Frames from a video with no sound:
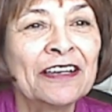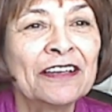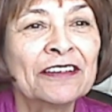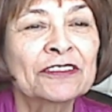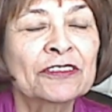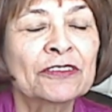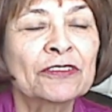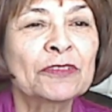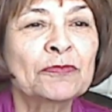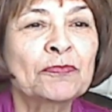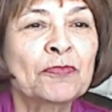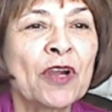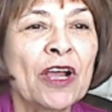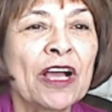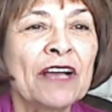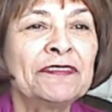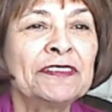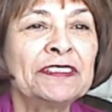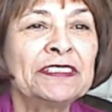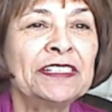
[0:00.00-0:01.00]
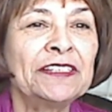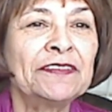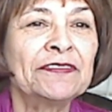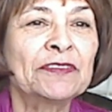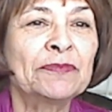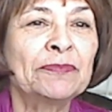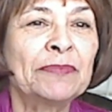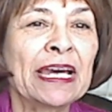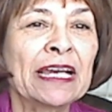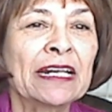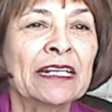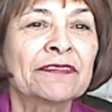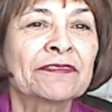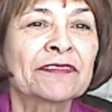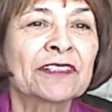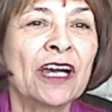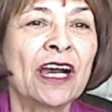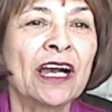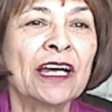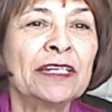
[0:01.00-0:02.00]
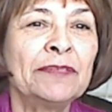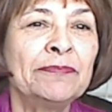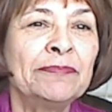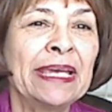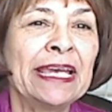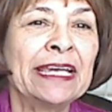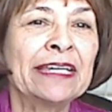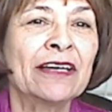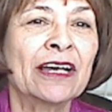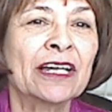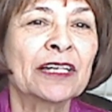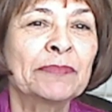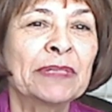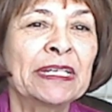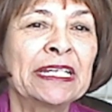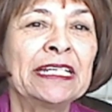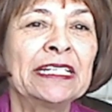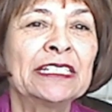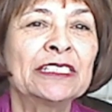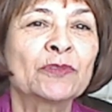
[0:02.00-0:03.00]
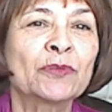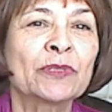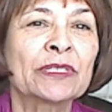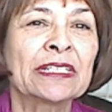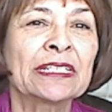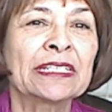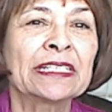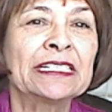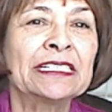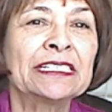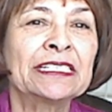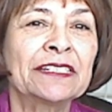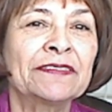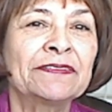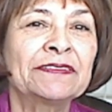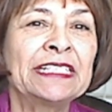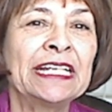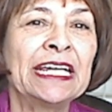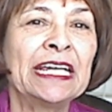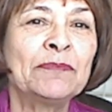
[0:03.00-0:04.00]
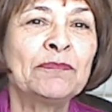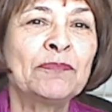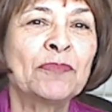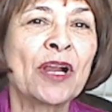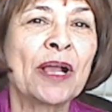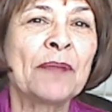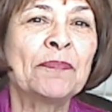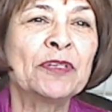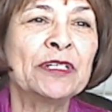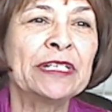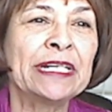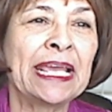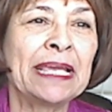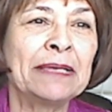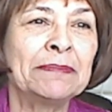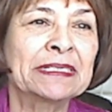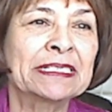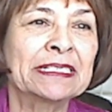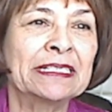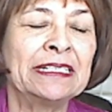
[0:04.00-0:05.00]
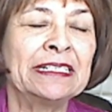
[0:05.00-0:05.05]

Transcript: So the prophecy of the Battle of Gog and Magog begins with a list of 10 proper names.